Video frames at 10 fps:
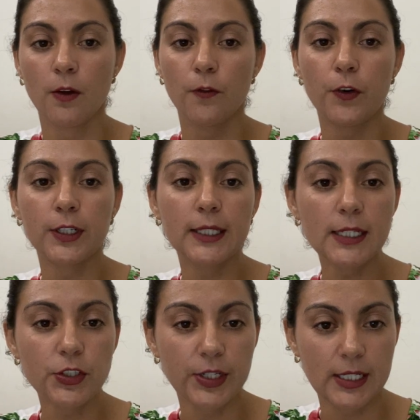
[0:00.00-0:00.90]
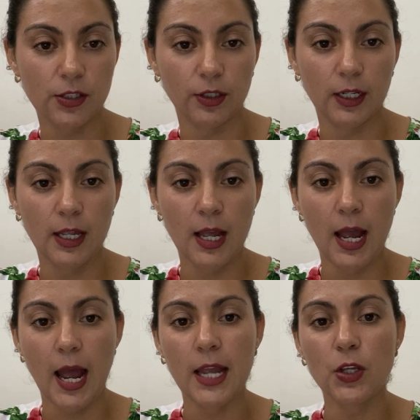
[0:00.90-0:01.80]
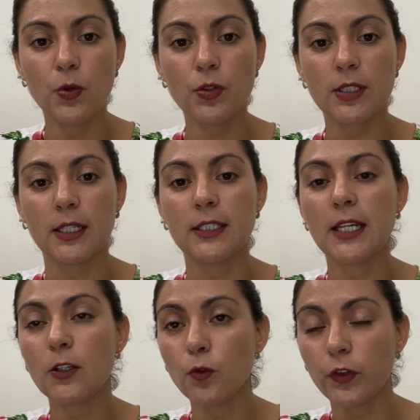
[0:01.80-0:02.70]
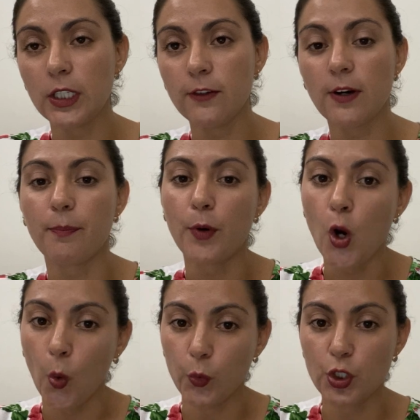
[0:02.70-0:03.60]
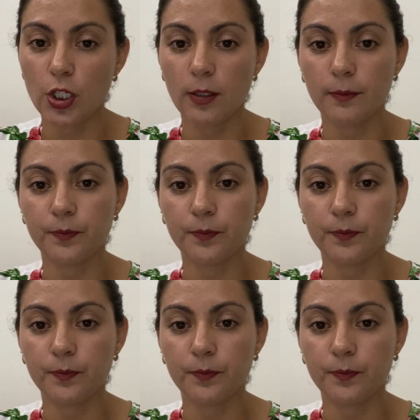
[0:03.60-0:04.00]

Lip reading: For this reason, I use the deductive approach,